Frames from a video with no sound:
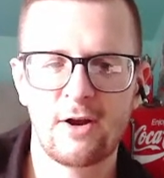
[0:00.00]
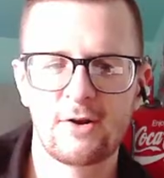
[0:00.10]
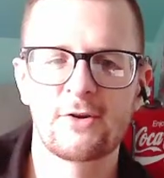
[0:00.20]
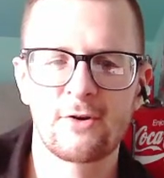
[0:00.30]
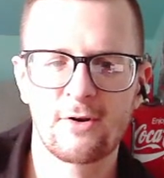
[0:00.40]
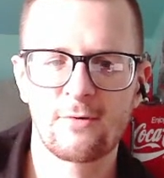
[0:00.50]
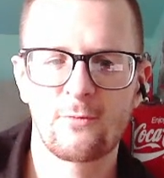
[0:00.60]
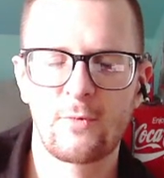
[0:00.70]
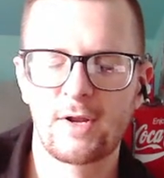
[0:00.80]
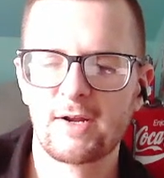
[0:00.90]
under
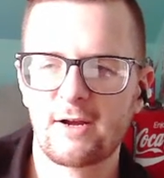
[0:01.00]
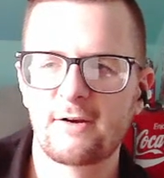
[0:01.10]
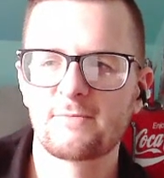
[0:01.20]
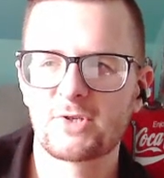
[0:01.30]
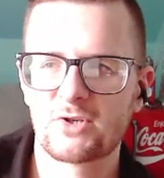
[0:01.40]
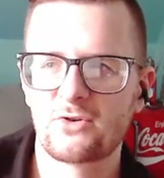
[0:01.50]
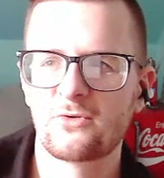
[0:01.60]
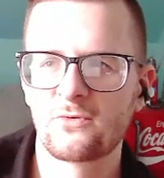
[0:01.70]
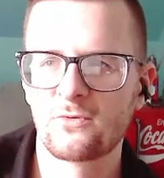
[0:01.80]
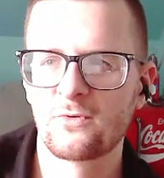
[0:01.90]
when it comes
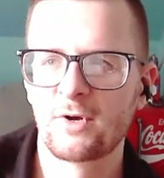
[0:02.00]
to